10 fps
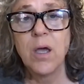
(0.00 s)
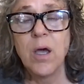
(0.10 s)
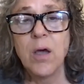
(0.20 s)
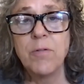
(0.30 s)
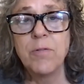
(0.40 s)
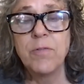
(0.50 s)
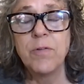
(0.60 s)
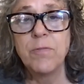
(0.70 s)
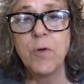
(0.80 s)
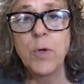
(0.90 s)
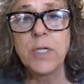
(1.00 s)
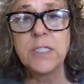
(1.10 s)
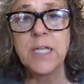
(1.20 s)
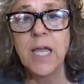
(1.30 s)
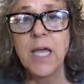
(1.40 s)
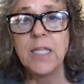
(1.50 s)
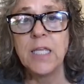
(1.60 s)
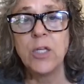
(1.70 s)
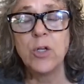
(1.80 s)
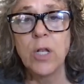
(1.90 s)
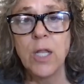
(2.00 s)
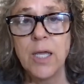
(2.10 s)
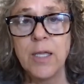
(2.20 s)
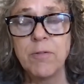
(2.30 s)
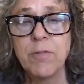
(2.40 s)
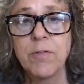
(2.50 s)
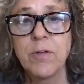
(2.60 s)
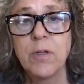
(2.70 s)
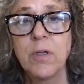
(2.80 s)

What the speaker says: of focusing on the inner life,